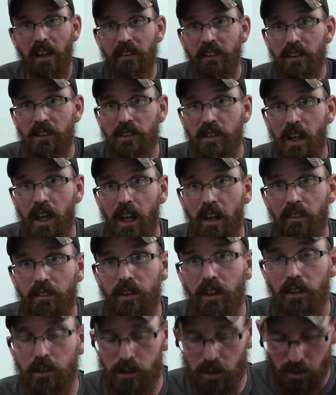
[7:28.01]
these half
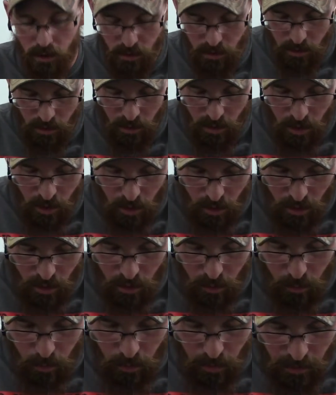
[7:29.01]
hitches,
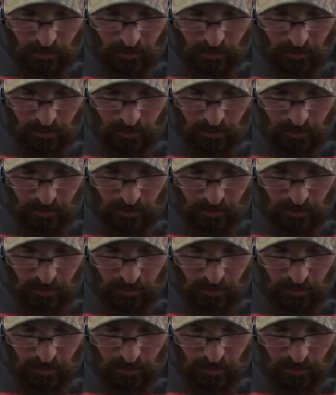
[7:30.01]
we're